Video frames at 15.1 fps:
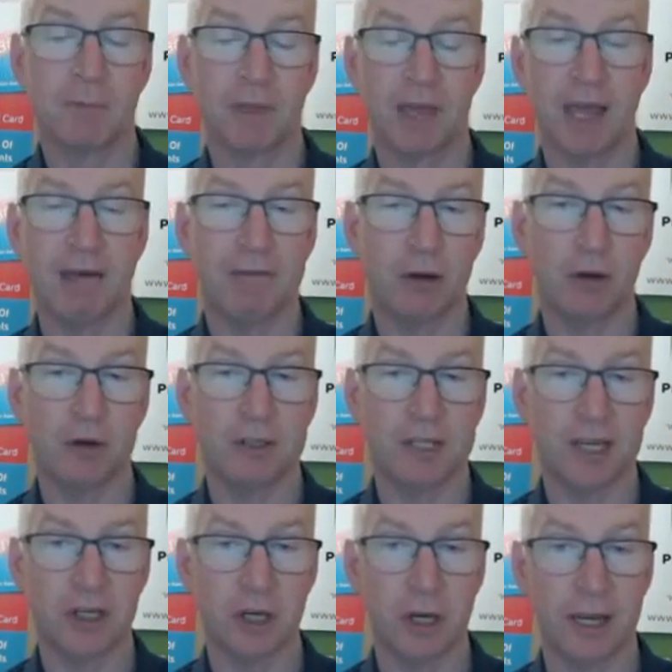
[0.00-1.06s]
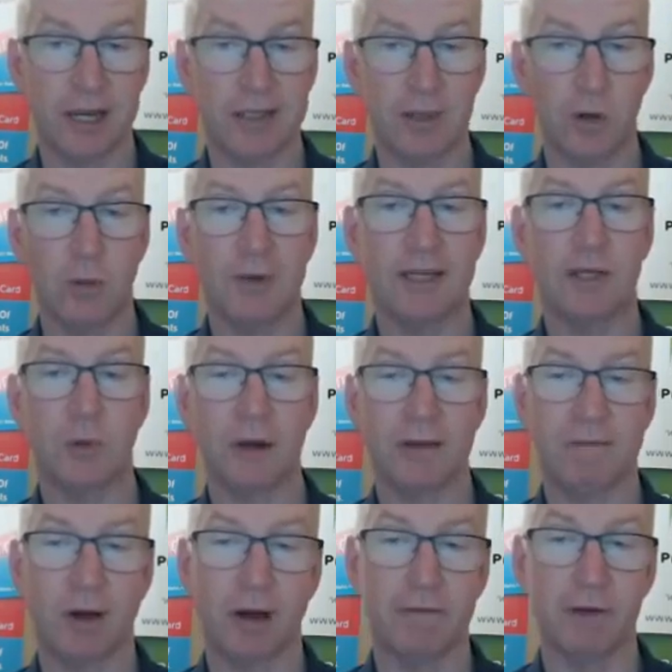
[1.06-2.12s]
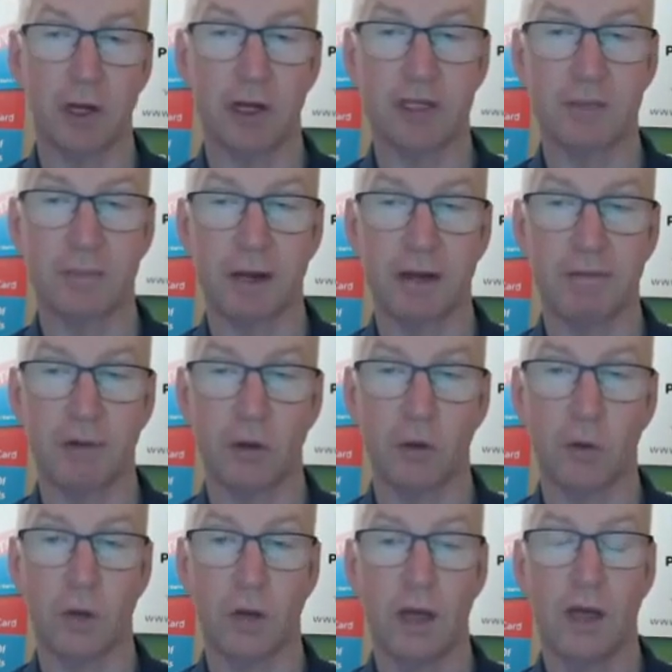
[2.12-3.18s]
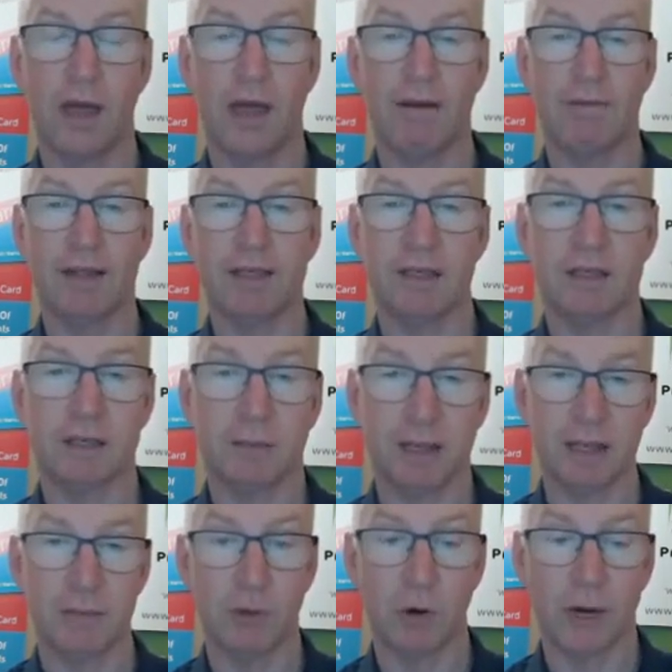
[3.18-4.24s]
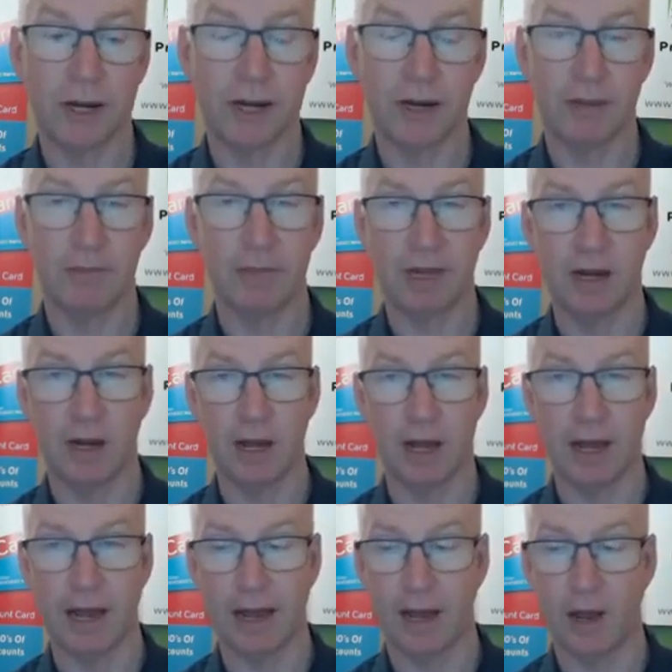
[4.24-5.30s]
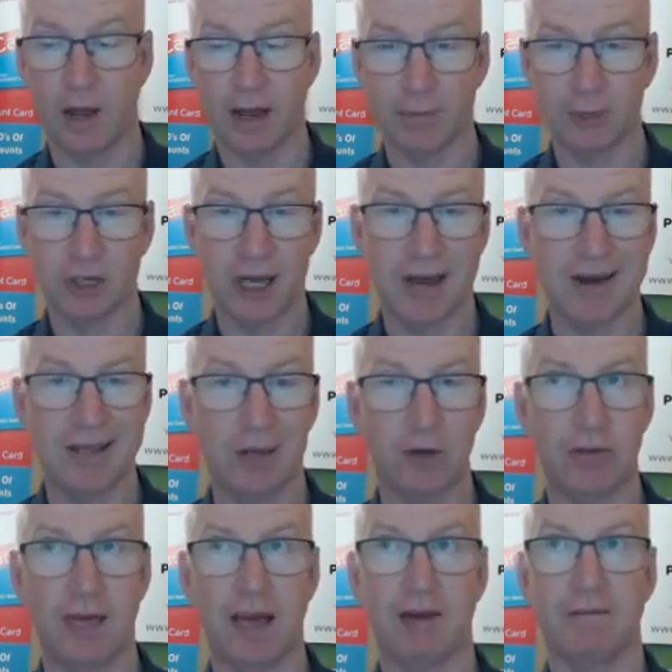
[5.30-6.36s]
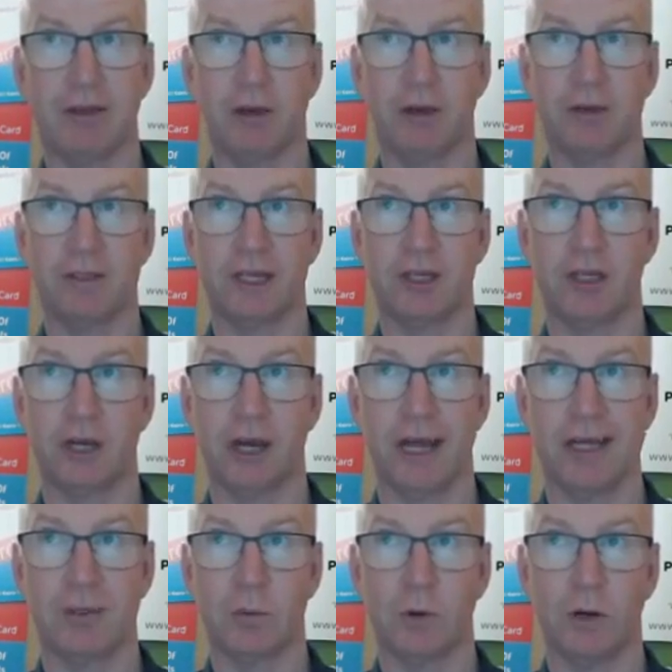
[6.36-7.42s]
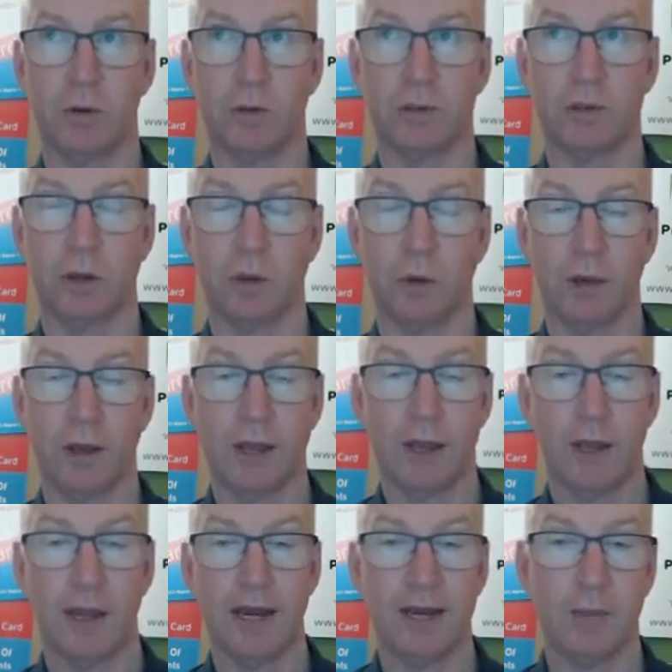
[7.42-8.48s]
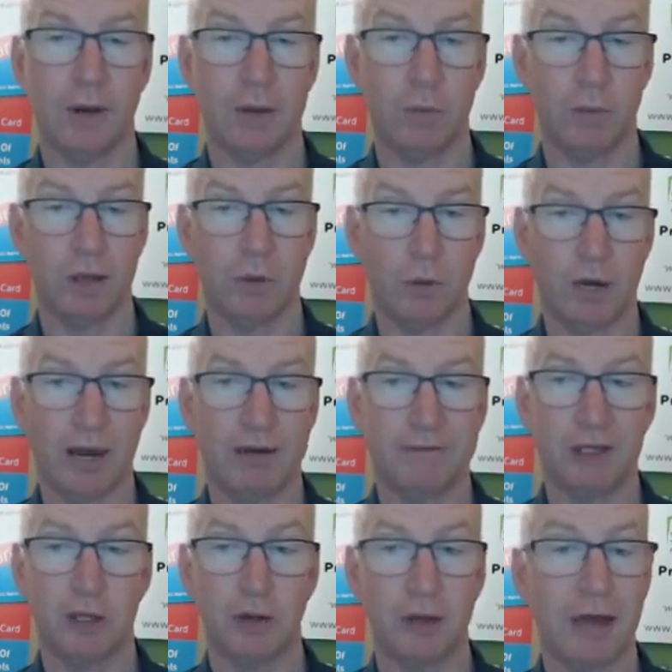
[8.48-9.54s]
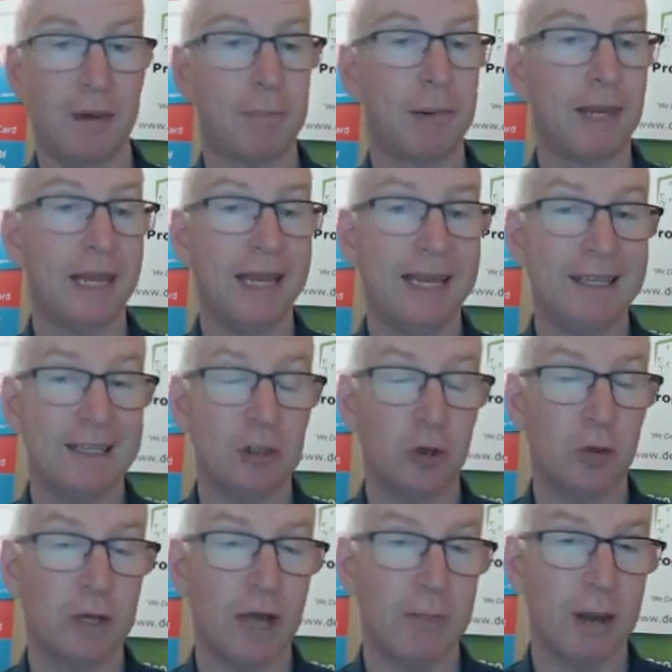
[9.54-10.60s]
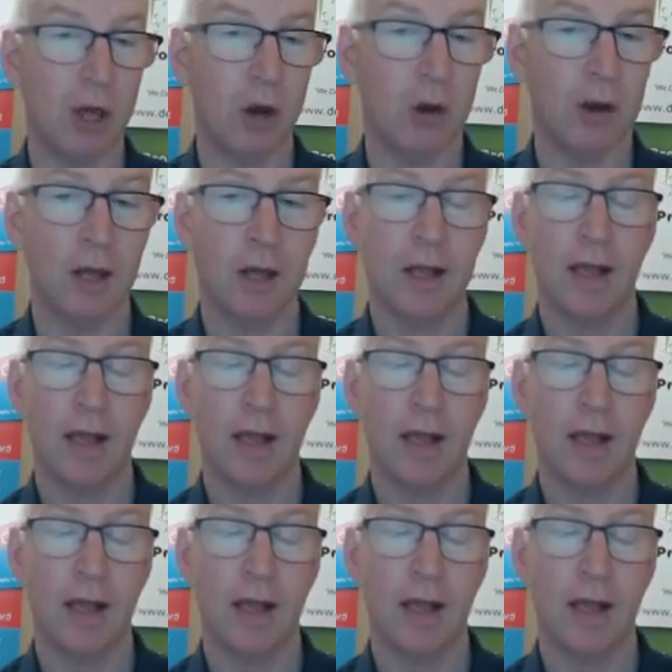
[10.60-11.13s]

The afternoon session is normally $25, but if you have listened to me in the morning, then I am shouting you the afternoon session as well. So anyone that would love to do that, please do come along.